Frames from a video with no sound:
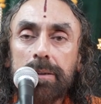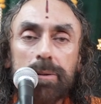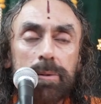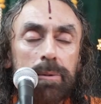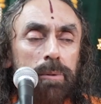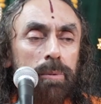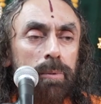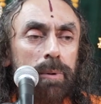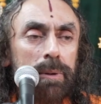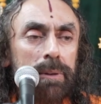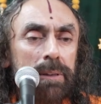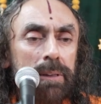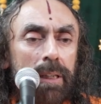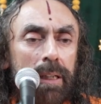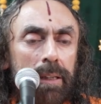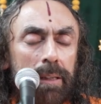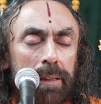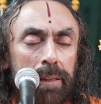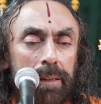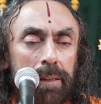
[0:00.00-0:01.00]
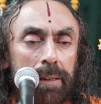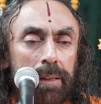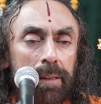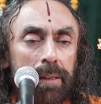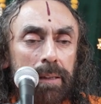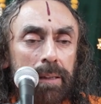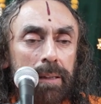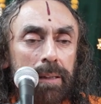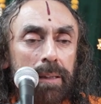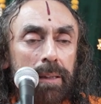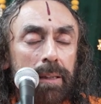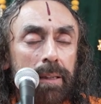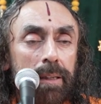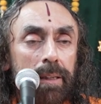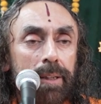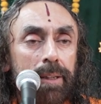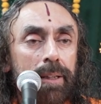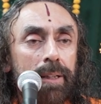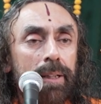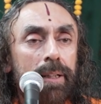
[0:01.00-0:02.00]
Who was that?
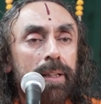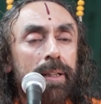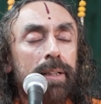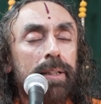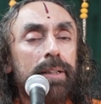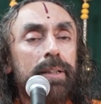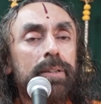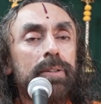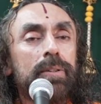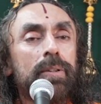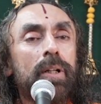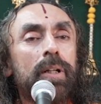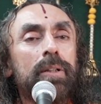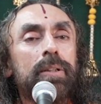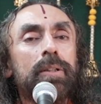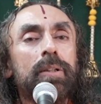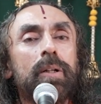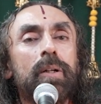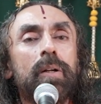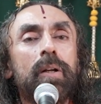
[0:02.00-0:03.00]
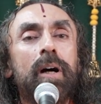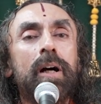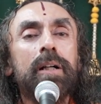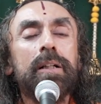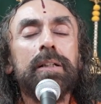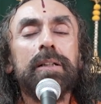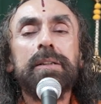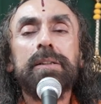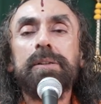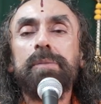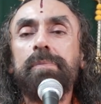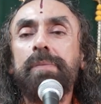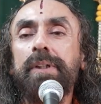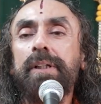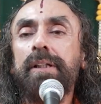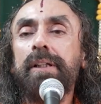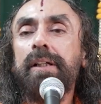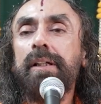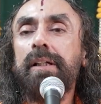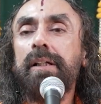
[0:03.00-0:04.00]
And he saw the clock is
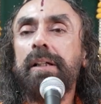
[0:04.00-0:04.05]
speaking.